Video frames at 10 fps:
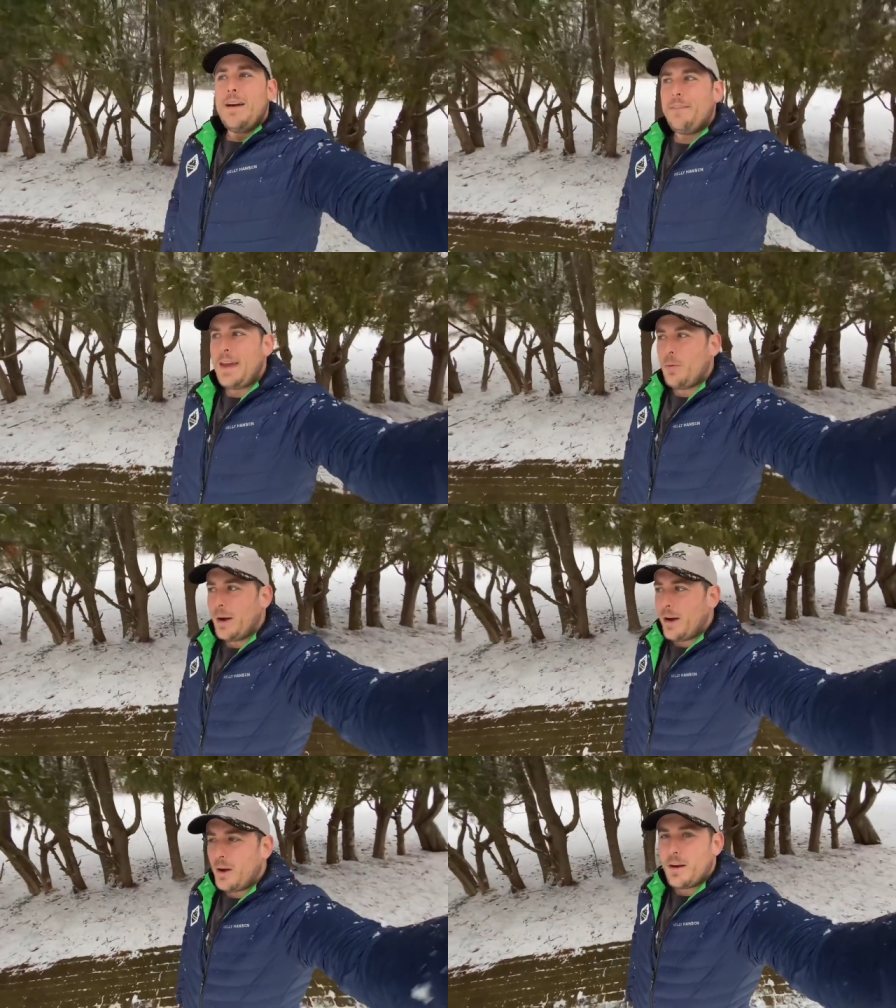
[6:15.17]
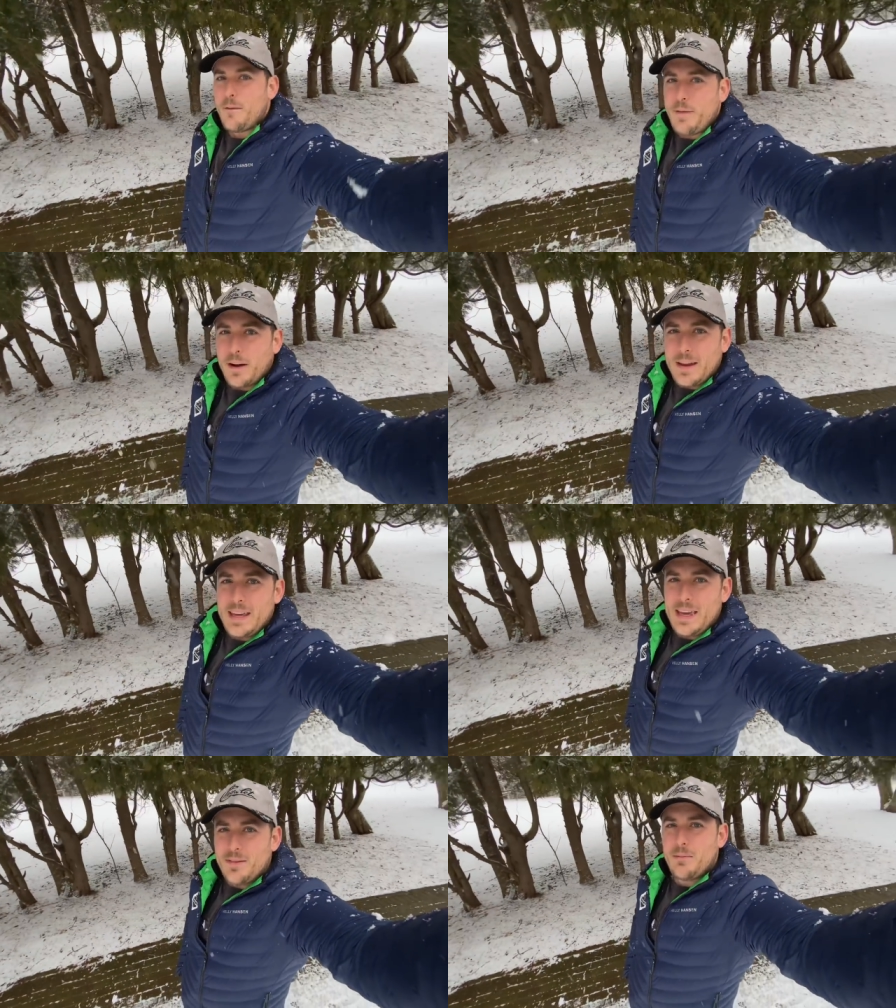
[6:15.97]
they wear out in a very
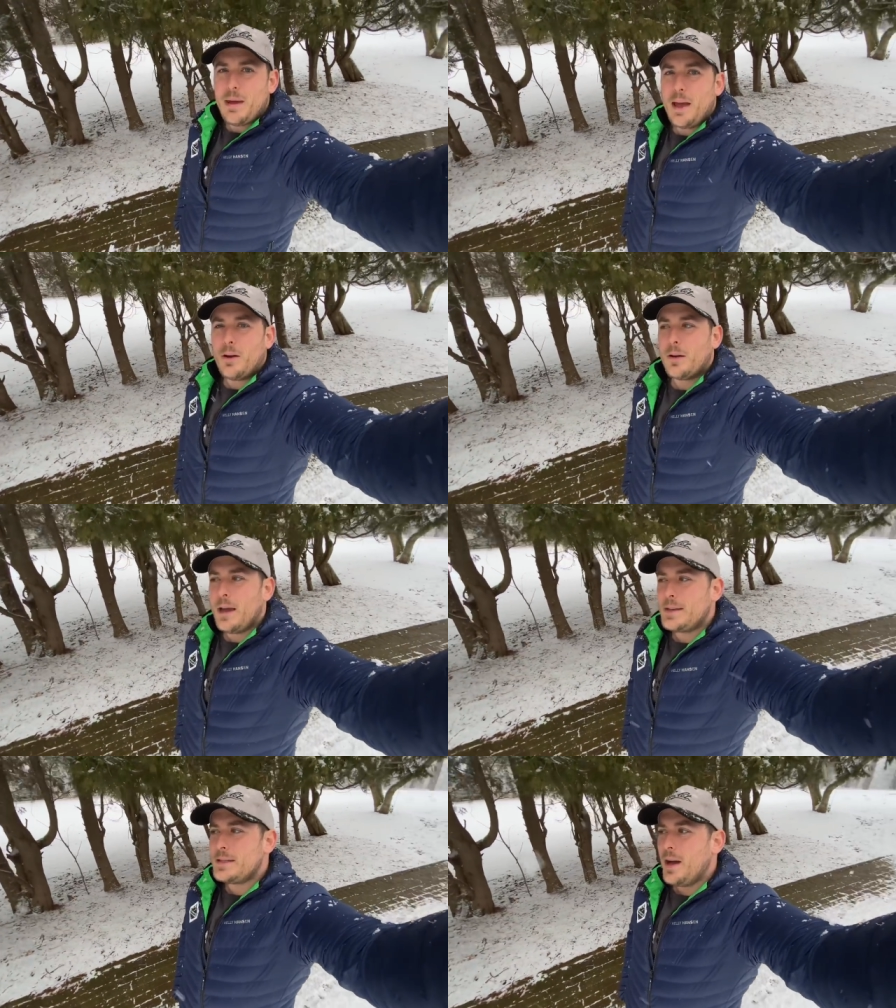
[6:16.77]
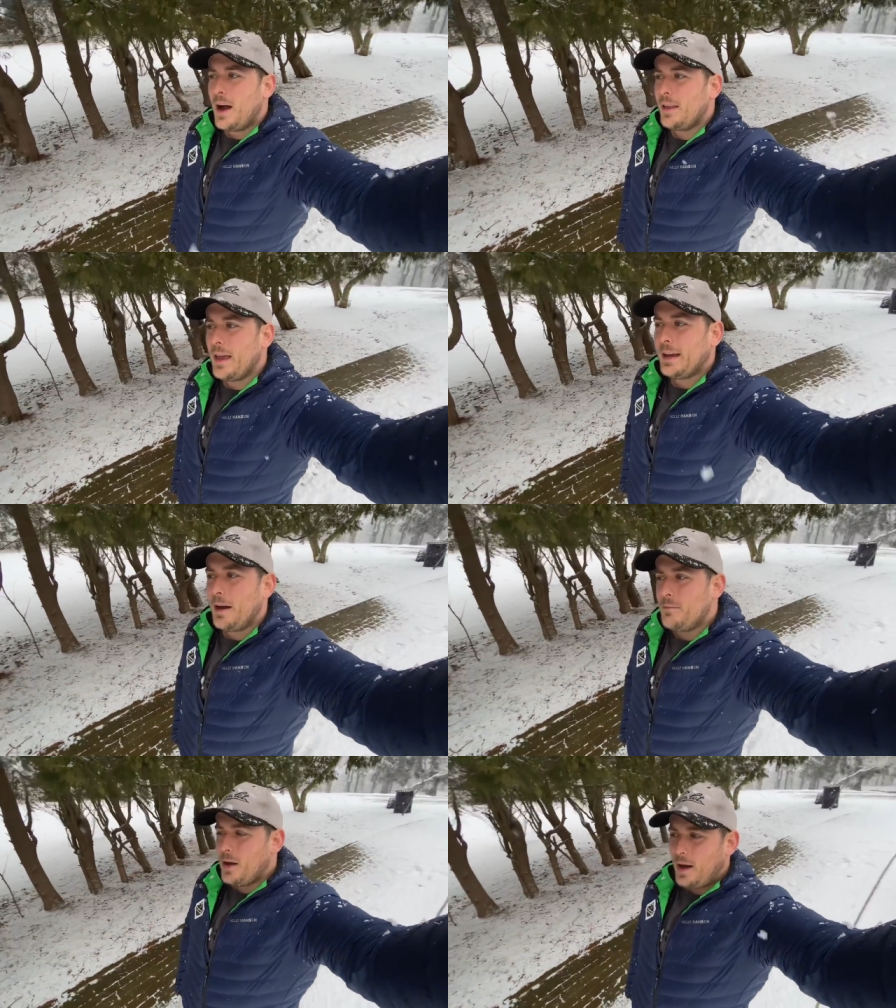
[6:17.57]
even manner. It's not like
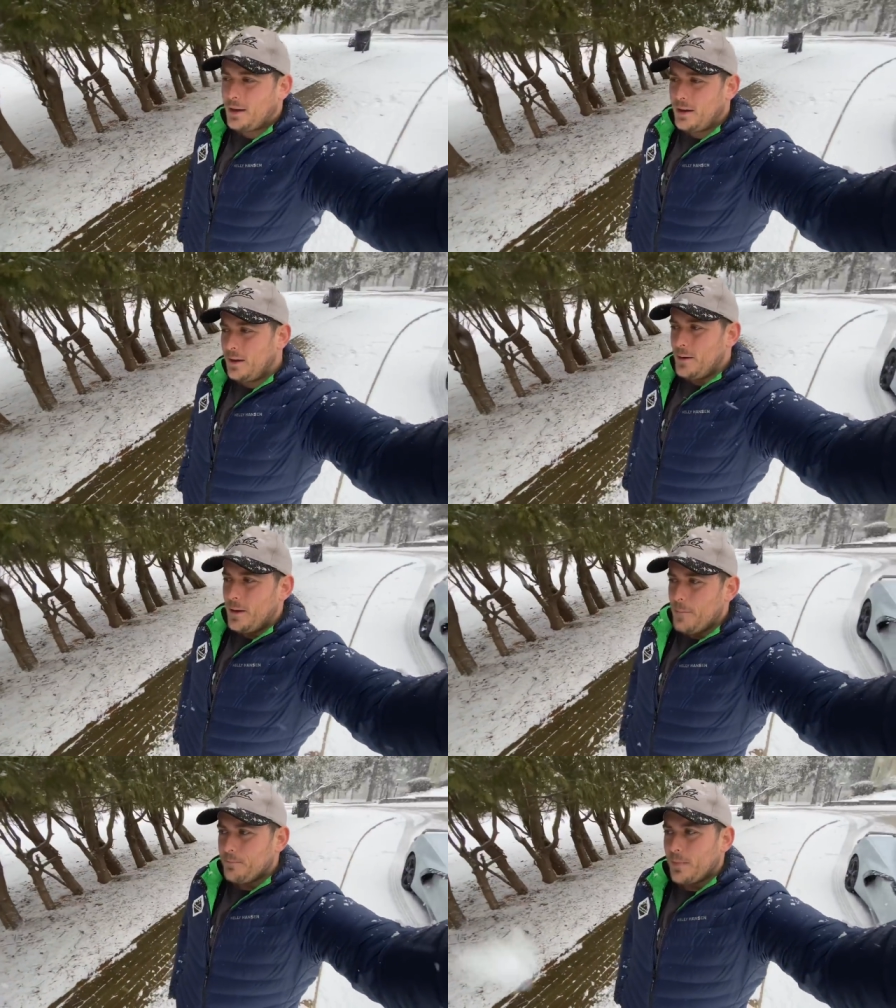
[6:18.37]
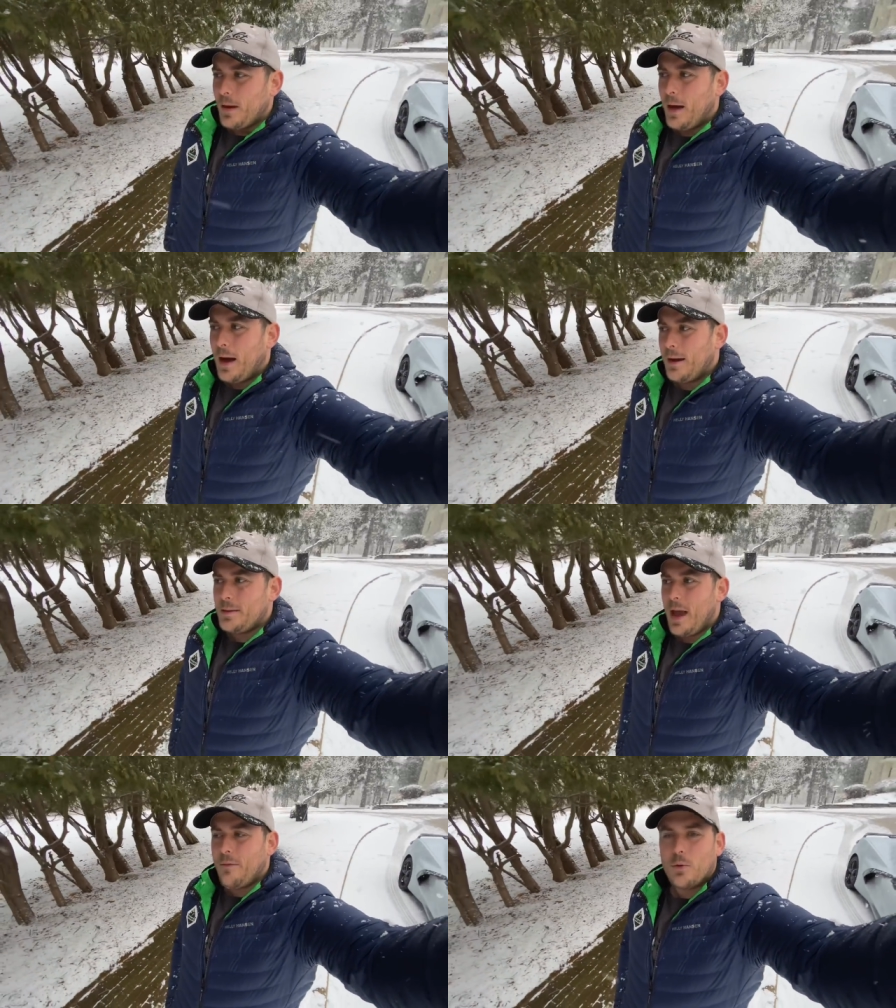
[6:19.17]
I'm not gonna uh,
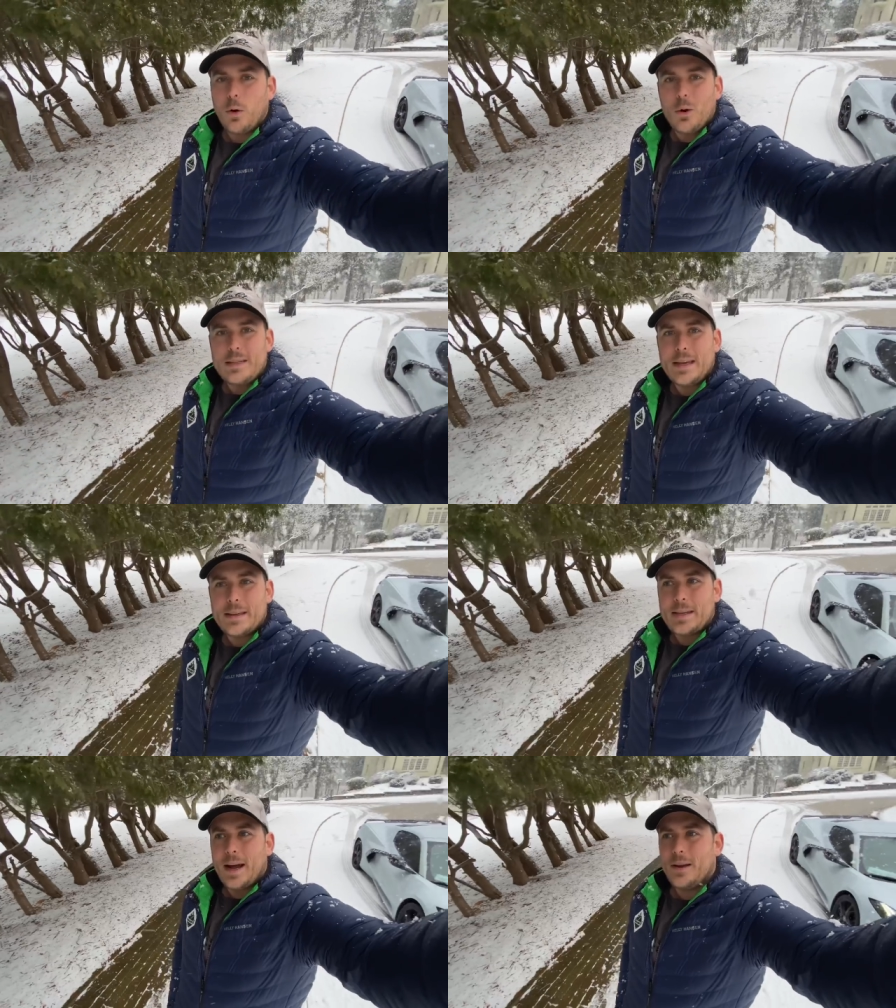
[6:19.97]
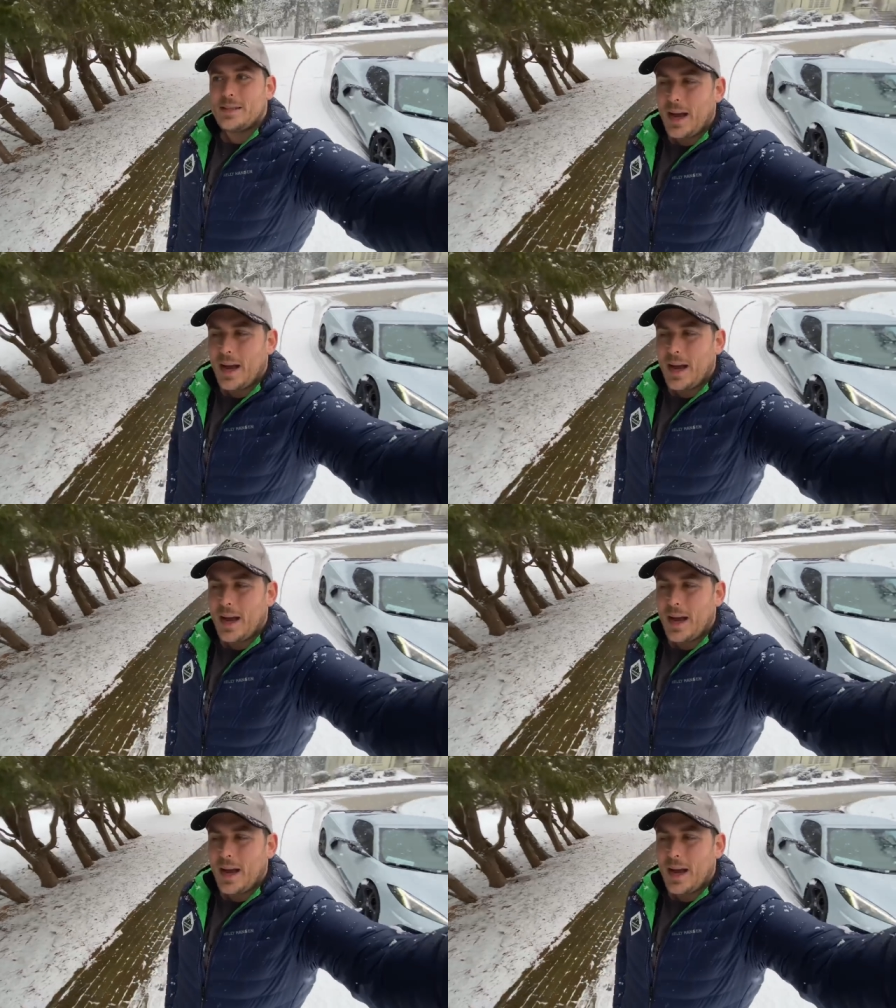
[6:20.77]
ever rotate the tires.